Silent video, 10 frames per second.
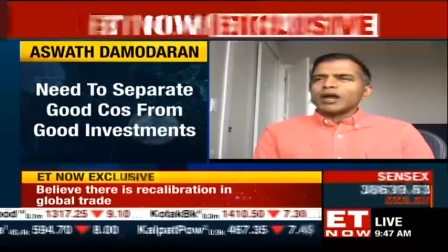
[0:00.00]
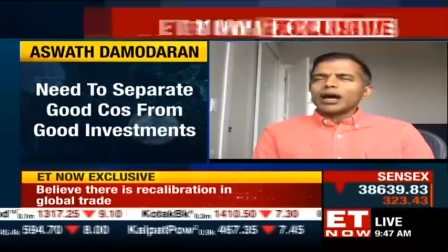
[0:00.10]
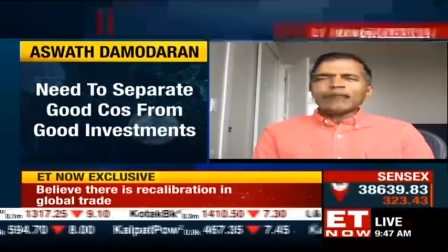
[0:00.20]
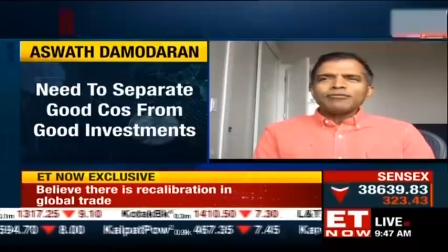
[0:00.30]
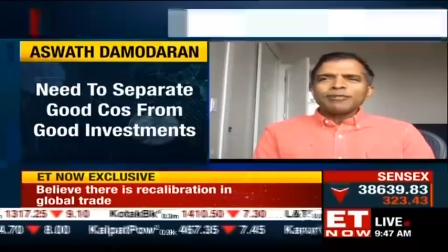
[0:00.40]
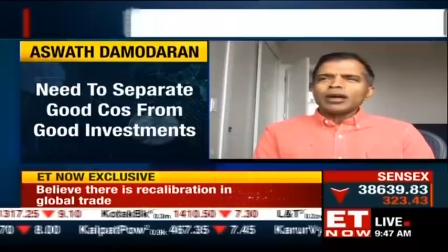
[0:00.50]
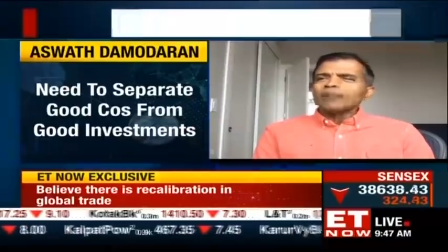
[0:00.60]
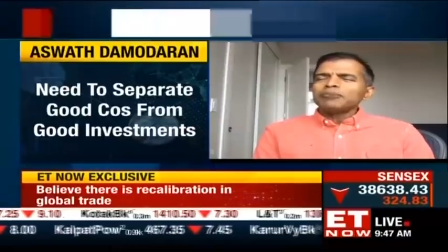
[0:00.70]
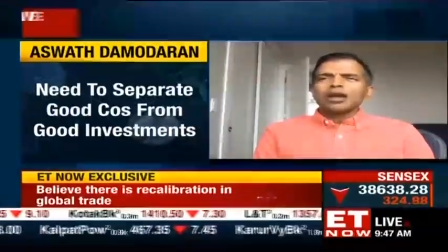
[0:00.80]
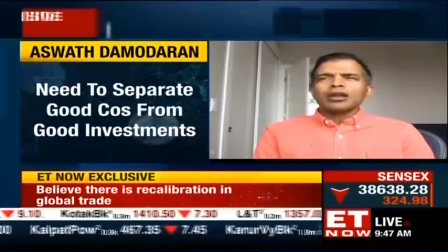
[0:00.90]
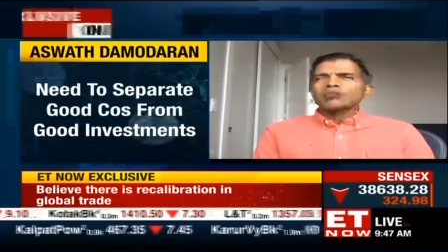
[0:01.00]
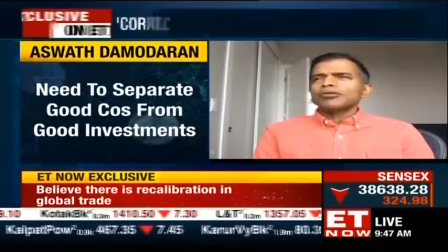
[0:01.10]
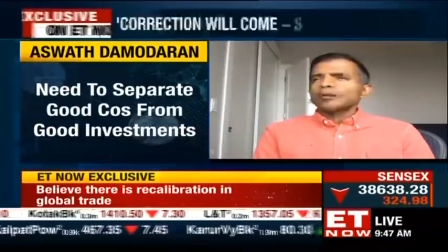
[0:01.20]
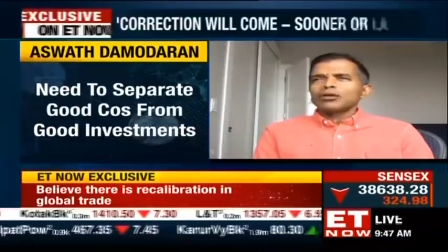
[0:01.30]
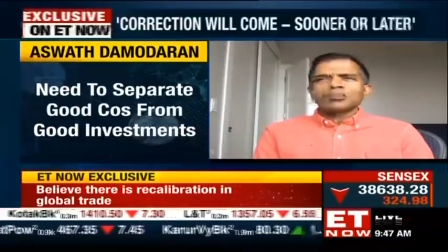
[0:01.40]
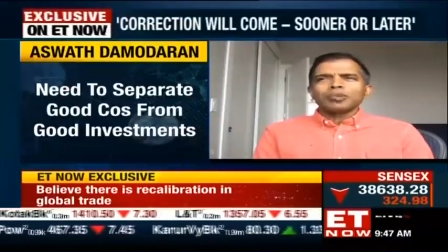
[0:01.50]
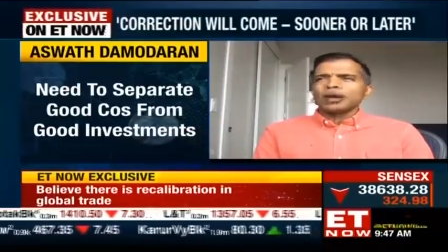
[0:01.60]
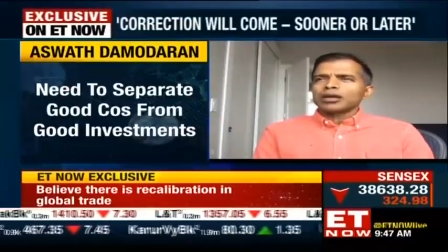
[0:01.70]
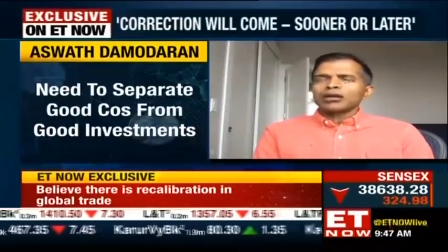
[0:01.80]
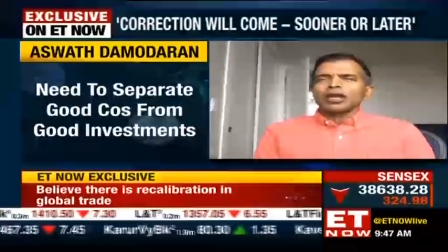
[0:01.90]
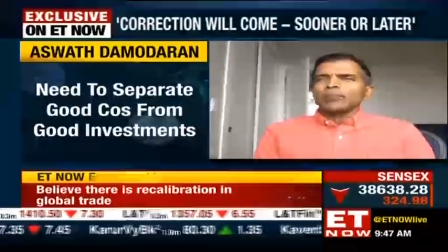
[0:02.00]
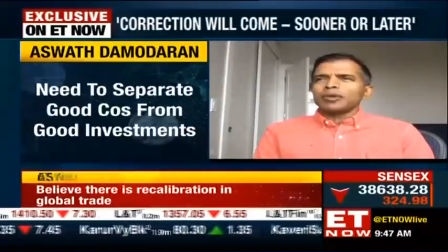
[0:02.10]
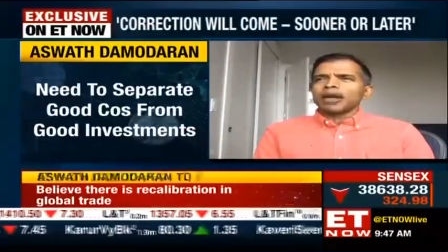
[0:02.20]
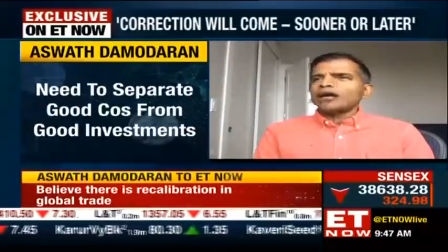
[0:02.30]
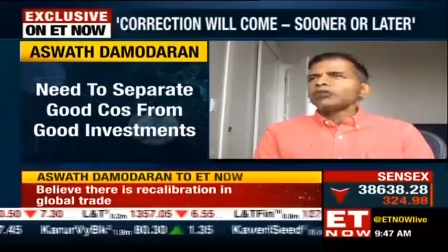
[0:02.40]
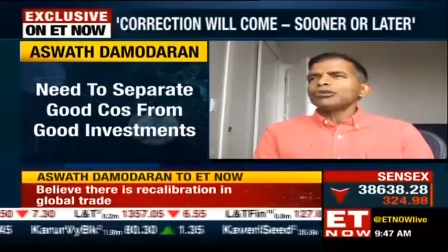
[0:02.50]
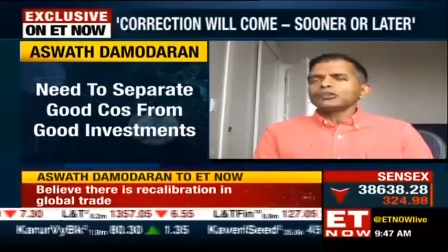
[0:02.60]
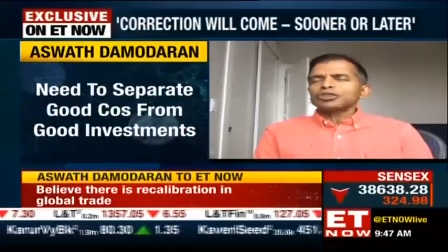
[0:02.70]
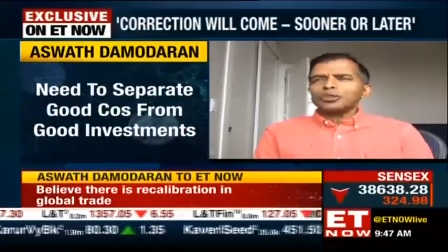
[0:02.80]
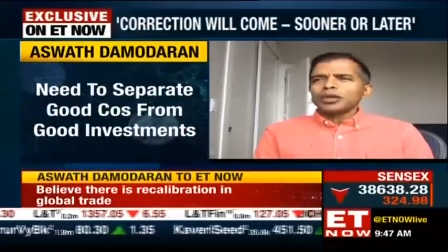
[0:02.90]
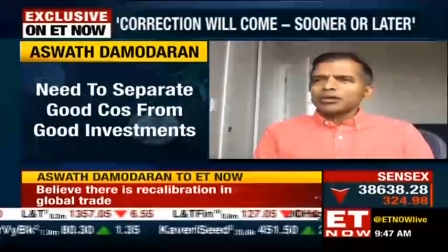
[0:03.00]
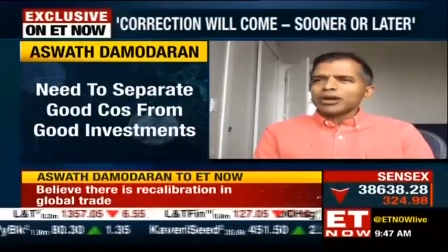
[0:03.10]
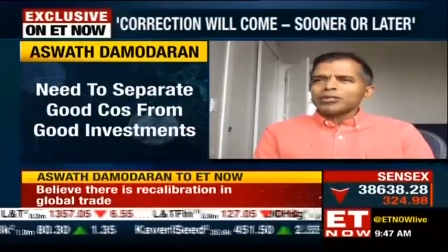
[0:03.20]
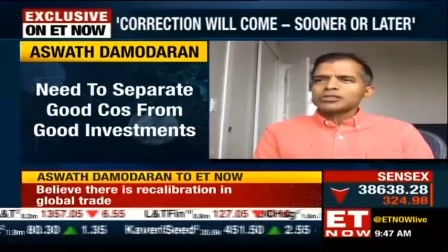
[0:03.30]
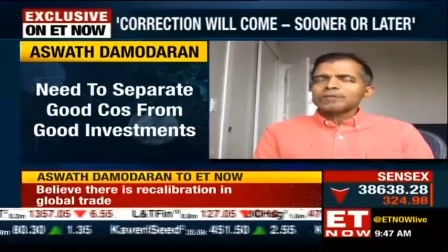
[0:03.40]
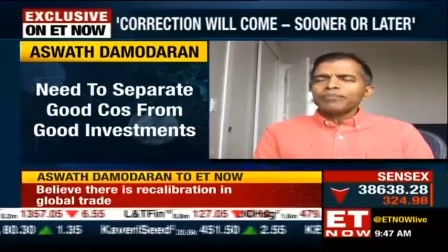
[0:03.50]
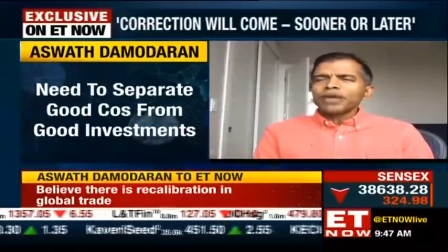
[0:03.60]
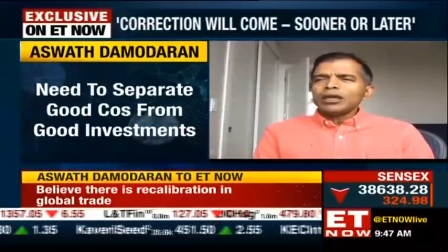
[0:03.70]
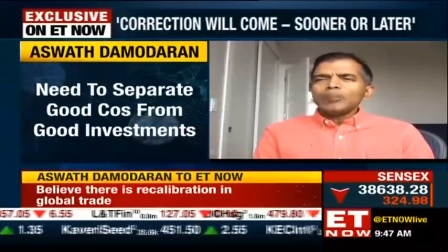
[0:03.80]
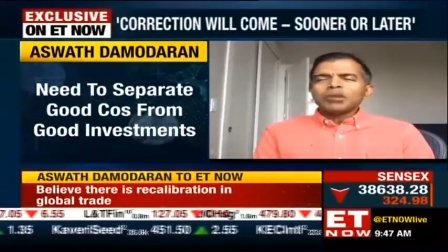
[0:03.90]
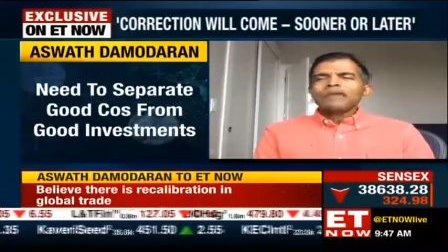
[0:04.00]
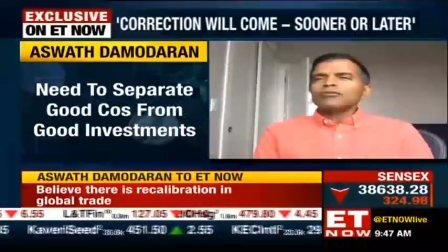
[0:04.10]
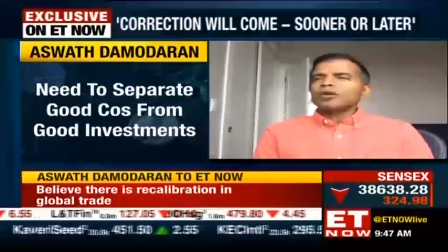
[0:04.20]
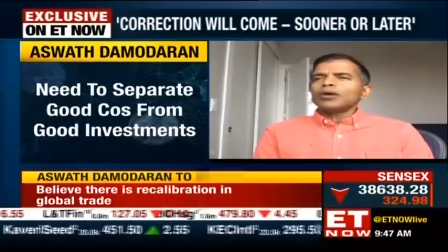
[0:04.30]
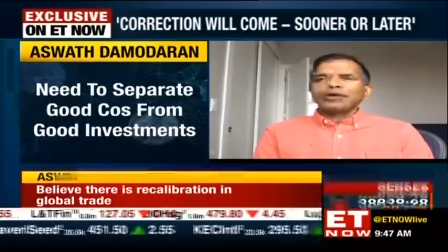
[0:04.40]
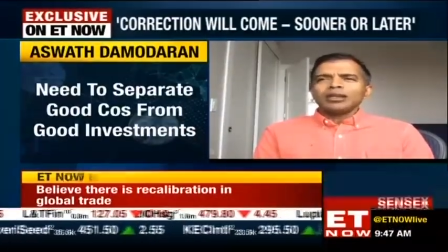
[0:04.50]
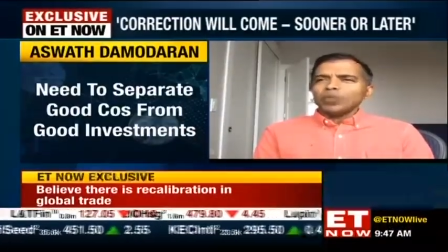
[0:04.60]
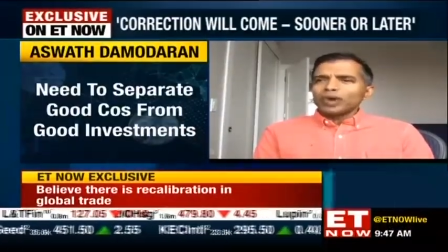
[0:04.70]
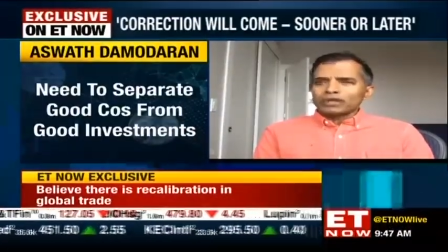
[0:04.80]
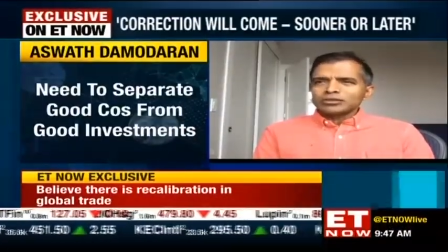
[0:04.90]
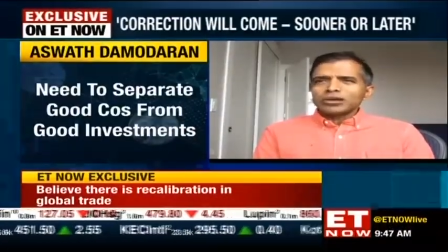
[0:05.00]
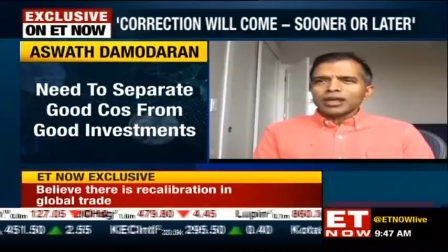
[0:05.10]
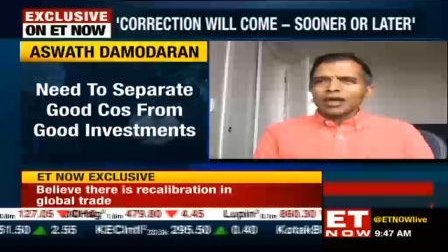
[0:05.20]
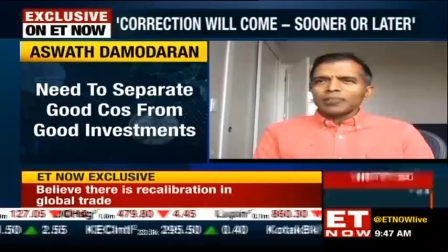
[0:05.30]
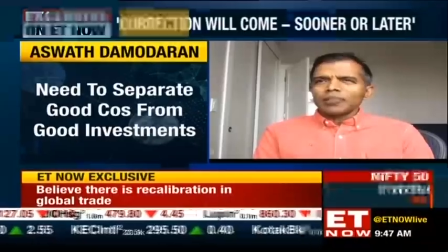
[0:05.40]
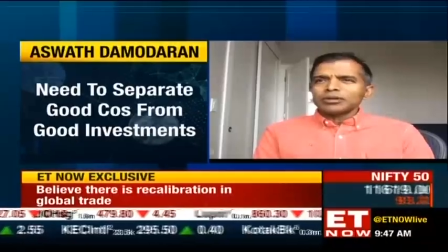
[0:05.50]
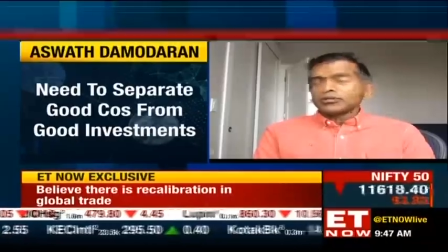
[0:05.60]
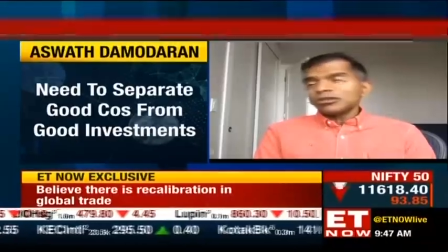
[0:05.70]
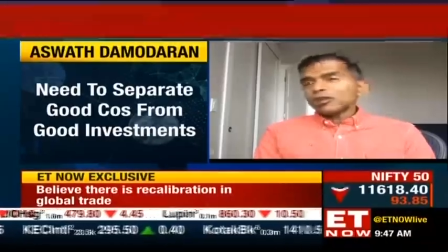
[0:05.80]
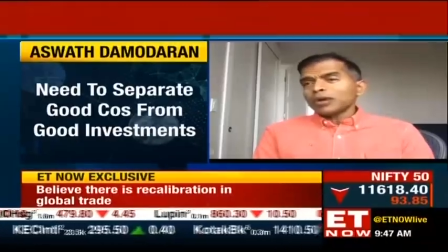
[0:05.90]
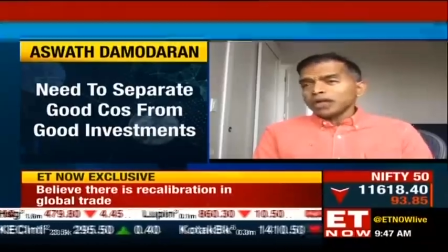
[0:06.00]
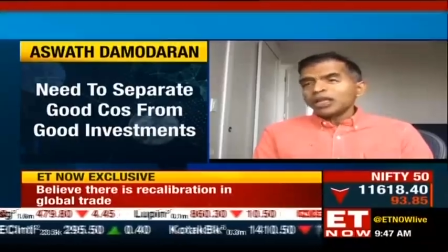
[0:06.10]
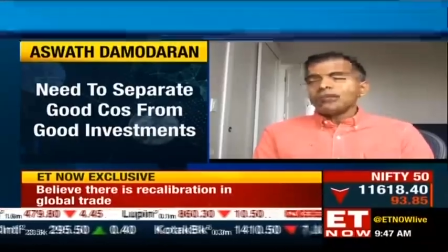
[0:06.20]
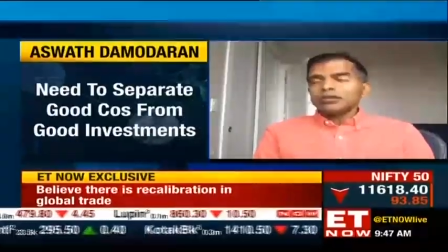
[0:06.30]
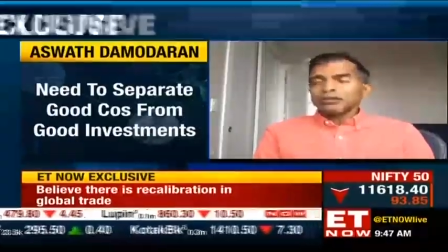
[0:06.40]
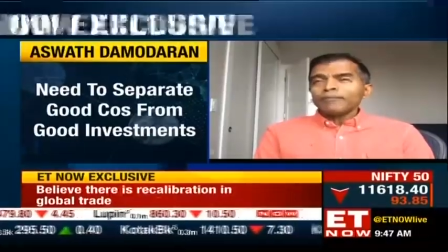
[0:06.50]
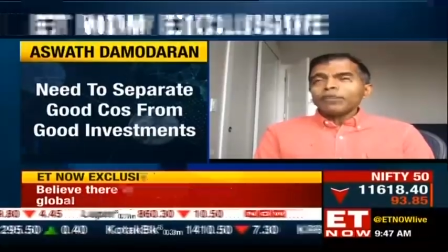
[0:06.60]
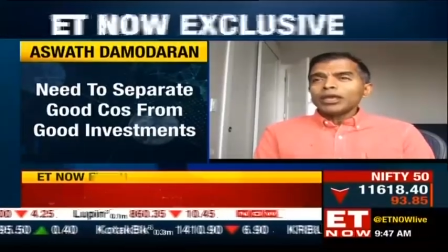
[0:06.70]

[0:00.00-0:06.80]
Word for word: i am not a good market timer. I know there's going to be a correction, but I have no idea when it's going to happen. So, you know what I need to do?